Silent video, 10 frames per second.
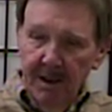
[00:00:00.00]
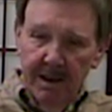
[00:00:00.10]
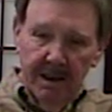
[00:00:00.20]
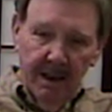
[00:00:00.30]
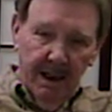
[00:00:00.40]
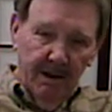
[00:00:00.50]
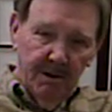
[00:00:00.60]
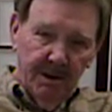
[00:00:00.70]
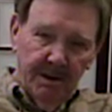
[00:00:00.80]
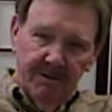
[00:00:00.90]
And I
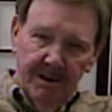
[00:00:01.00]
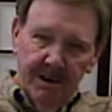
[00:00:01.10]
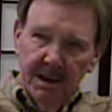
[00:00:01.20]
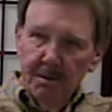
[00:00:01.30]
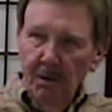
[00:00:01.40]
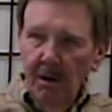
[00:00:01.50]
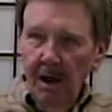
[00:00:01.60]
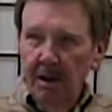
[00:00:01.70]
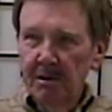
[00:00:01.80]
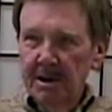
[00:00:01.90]
was very small.
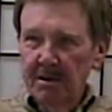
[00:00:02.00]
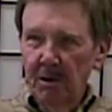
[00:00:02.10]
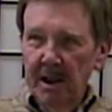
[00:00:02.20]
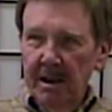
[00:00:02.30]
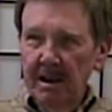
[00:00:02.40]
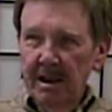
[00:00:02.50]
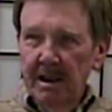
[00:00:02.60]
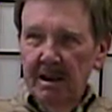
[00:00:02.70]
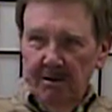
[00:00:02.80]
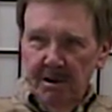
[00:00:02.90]
I was
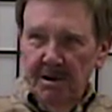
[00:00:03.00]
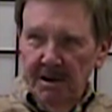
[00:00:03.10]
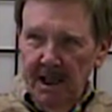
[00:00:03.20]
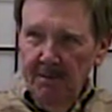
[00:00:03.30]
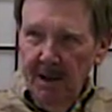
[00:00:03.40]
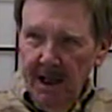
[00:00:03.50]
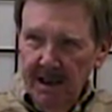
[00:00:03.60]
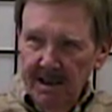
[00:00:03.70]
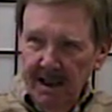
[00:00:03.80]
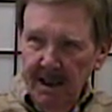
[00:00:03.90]
the same height
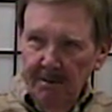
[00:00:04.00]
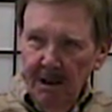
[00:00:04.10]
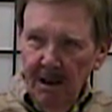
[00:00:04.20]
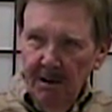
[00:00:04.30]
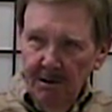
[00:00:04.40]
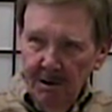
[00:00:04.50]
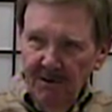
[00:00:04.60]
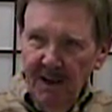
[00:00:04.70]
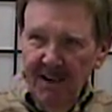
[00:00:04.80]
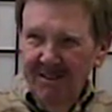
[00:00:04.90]
as I am now. I was
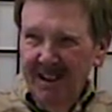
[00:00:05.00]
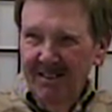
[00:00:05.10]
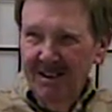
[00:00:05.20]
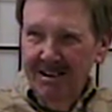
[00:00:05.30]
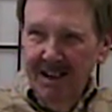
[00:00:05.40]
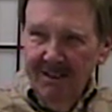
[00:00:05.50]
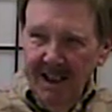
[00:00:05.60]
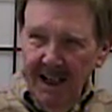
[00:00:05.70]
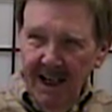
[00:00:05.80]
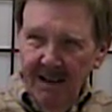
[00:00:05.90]
5'11", 11
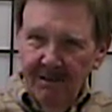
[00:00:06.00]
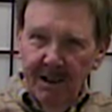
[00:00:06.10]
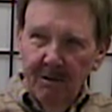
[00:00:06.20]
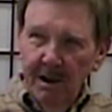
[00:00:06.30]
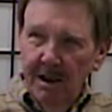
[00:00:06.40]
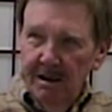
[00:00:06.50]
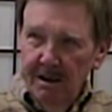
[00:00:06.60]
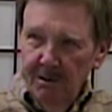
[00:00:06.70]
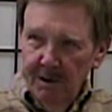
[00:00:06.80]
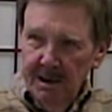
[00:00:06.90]
and a half, and I weighed
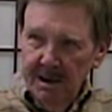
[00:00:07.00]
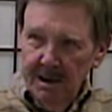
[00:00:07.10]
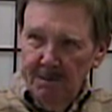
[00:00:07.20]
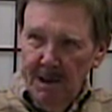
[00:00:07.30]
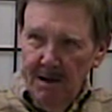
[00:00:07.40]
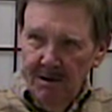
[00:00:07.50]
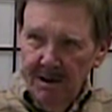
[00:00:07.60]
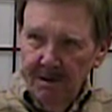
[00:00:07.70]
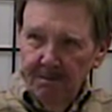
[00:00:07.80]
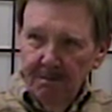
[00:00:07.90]
126
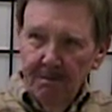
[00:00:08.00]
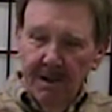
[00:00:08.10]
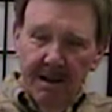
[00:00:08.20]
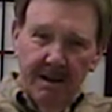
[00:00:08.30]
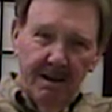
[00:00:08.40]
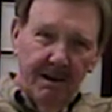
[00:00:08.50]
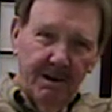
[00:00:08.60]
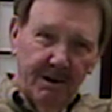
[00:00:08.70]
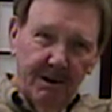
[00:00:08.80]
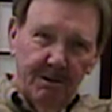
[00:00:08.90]
pounds.
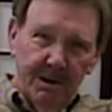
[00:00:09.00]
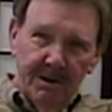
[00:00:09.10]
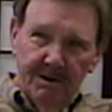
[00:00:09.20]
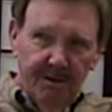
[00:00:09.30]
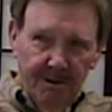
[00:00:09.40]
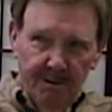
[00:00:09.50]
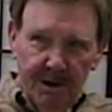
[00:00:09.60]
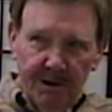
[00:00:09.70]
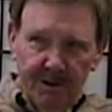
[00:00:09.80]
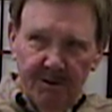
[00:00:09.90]
So it was
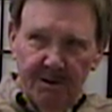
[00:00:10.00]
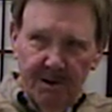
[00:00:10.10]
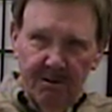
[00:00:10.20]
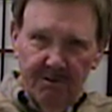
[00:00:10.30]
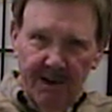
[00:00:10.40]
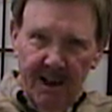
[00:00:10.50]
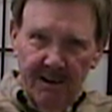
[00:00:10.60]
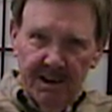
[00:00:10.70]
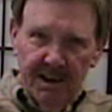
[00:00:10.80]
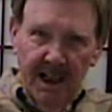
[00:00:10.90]

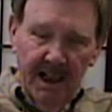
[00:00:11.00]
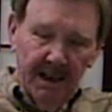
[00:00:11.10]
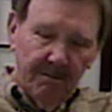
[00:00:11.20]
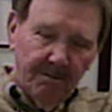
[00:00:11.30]
rather slight.